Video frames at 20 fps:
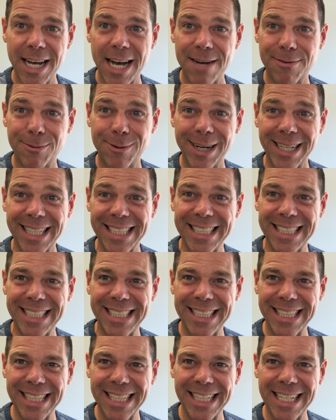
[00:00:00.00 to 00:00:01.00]
of
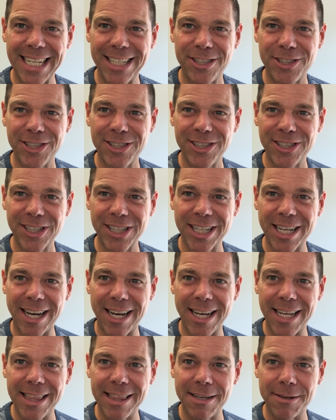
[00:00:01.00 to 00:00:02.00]
reconciliation to
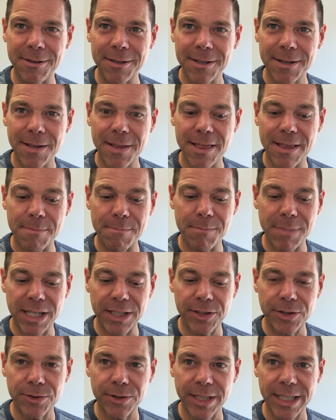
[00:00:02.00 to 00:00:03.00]
God, the
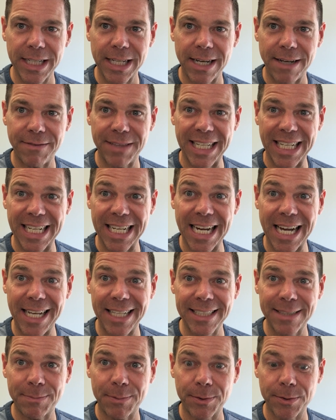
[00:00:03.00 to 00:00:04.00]
ministry of the
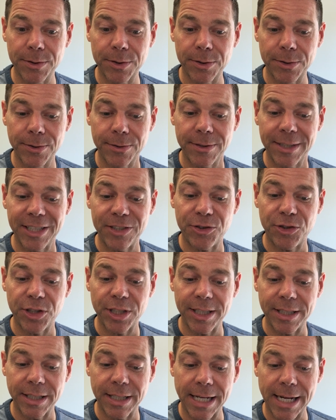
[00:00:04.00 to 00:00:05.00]
gospel to the
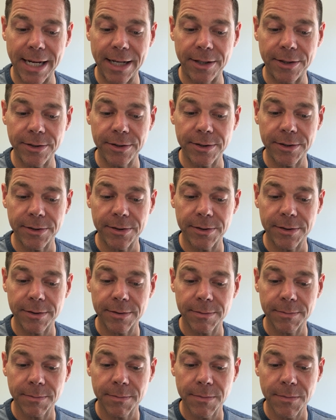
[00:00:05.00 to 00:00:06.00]
Gentiles,
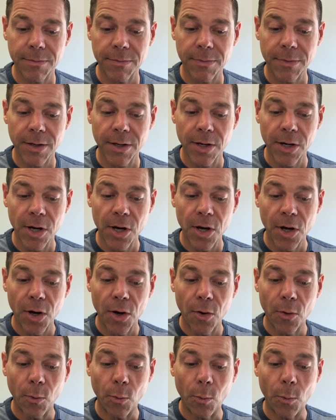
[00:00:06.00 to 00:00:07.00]

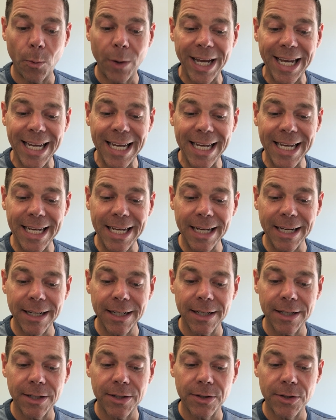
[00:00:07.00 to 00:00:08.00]
"we
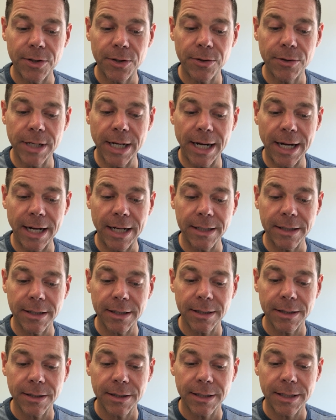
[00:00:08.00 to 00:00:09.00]
do not
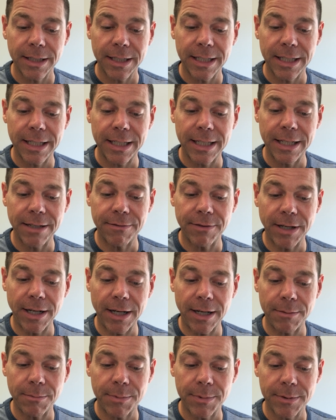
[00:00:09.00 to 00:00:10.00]
give
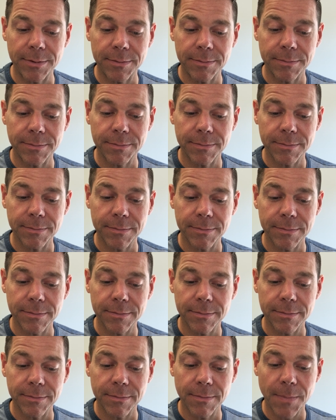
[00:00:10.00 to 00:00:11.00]
up."
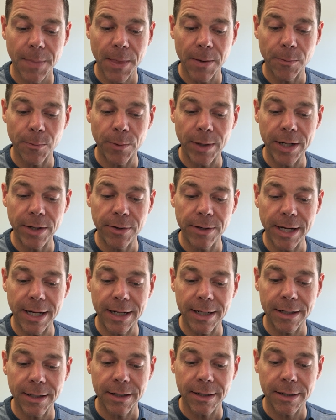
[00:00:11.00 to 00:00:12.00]
We do
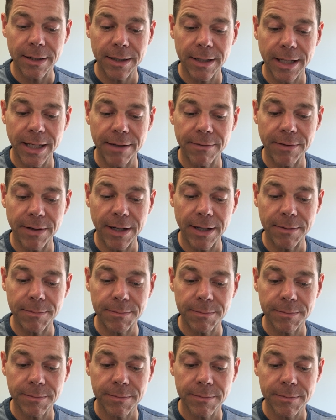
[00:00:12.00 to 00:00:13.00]
not give up.